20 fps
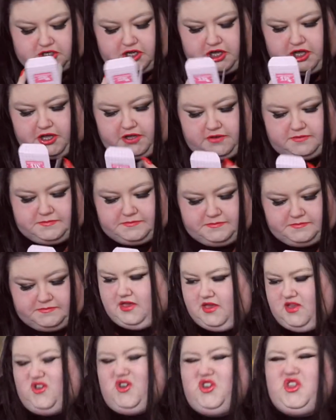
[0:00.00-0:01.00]
Although
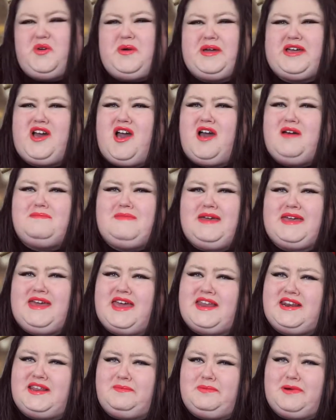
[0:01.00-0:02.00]
I can't make
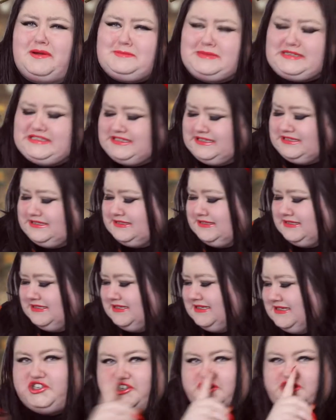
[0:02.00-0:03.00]
any promises.
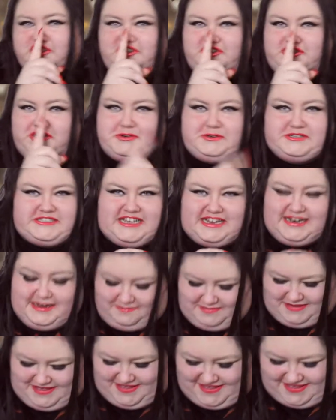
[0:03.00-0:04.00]
Shh, don't tell
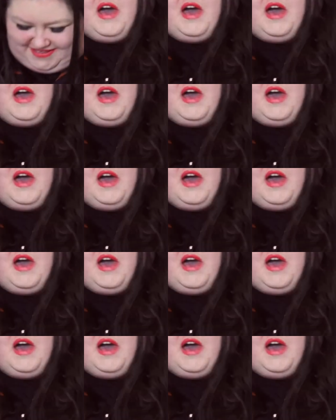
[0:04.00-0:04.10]
him.